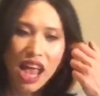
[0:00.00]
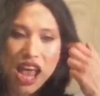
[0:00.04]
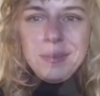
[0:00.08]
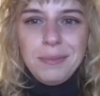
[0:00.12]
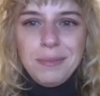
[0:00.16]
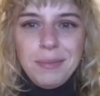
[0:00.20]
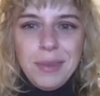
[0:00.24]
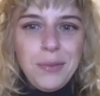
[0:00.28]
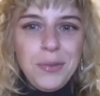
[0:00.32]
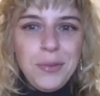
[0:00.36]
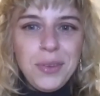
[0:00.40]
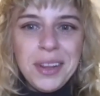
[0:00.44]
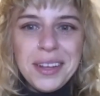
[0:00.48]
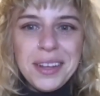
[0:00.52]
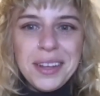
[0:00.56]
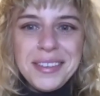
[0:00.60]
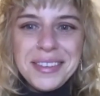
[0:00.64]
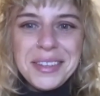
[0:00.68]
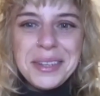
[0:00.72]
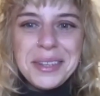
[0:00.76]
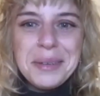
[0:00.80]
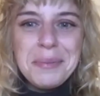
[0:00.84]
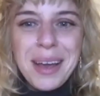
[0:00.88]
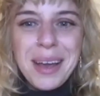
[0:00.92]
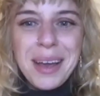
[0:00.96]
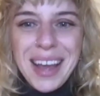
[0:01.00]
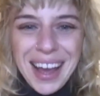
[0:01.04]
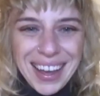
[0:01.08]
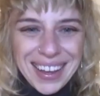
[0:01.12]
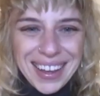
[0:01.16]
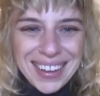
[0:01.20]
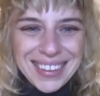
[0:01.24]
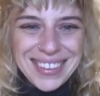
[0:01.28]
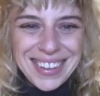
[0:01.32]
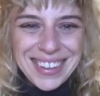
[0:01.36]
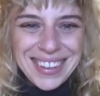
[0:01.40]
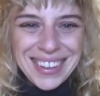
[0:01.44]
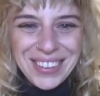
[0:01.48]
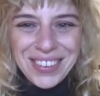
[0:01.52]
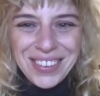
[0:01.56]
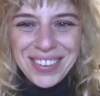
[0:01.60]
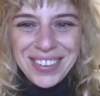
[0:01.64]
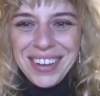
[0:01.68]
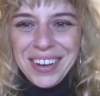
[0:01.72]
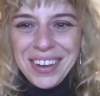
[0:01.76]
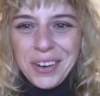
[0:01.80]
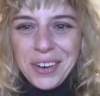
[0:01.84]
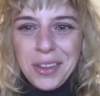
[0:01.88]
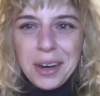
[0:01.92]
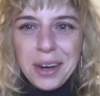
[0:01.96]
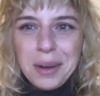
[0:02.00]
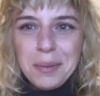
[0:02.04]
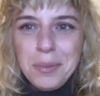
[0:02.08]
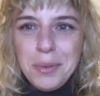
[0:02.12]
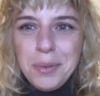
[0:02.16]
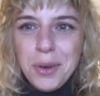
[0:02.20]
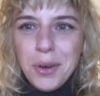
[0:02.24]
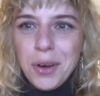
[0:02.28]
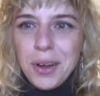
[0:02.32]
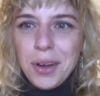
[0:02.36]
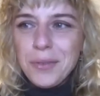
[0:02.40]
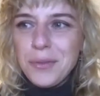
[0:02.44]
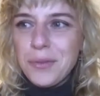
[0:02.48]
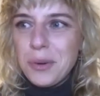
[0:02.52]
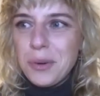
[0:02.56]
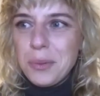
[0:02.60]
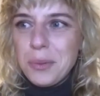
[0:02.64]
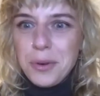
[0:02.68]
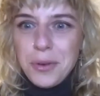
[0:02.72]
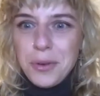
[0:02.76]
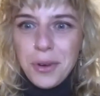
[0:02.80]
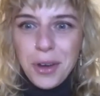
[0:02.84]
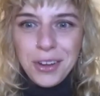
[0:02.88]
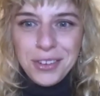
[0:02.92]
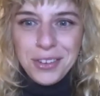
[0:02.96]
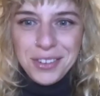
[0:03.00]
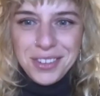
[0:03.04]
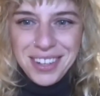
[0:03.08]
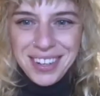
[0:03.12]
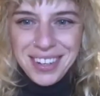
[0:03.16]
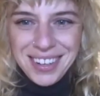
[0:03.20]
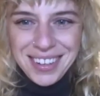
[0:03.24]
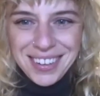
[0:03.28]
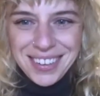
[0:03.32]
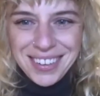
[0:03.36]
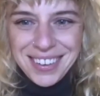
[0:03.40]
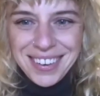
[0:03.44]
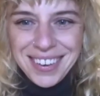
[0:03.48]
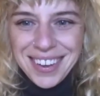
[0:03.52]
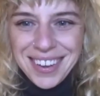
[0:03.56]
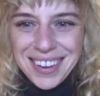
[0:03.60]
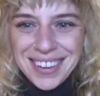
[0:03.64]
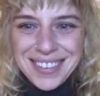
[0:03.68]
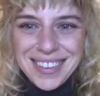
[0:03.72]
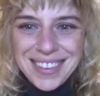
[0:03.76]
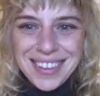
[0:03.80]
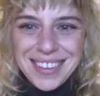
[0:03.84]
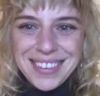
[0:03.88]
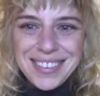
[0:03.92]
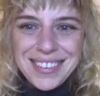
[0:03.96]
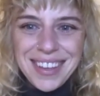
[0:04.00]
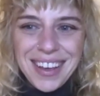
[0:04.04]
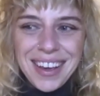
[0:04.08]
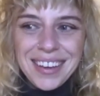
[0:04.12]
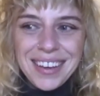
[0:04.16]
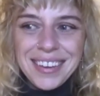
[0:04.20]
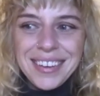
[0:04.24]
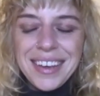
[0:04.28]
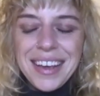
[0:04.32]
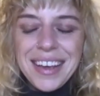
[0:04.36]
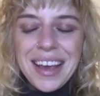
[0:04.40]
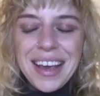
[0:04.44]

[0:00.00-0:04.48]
If you listen to my accent, you'll hear that I'm not from around here, as they say.